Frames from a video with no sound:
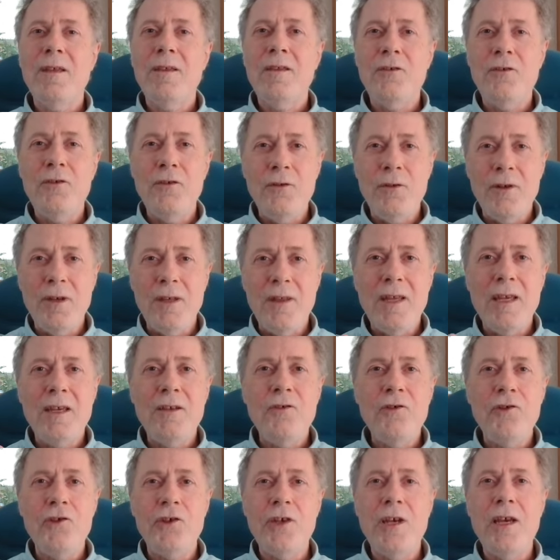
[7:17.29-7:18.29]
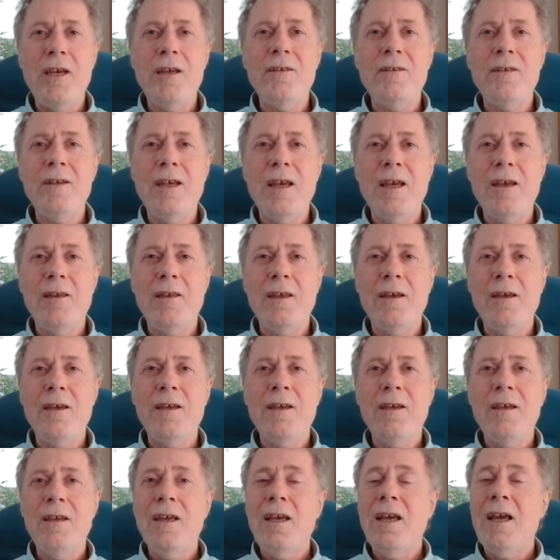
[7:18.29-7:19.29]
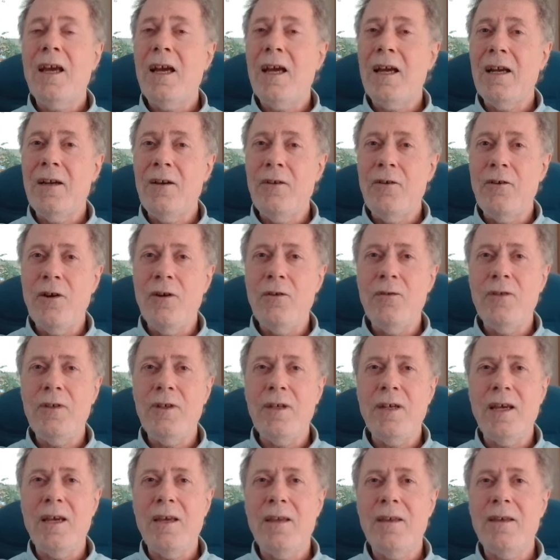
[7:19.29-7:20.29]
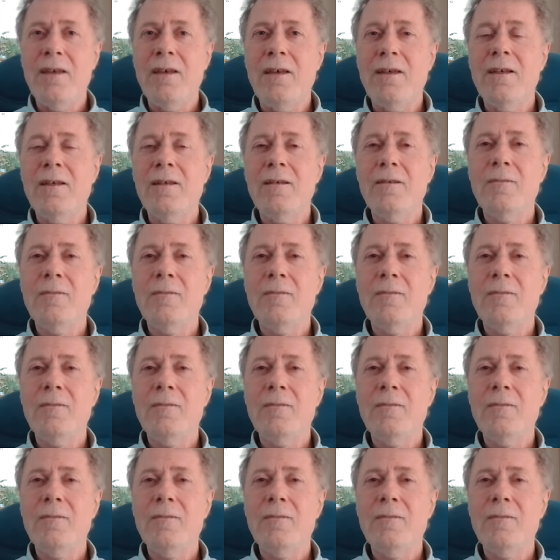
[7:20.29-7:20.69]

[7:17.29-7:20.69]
that you can then share together and grow together.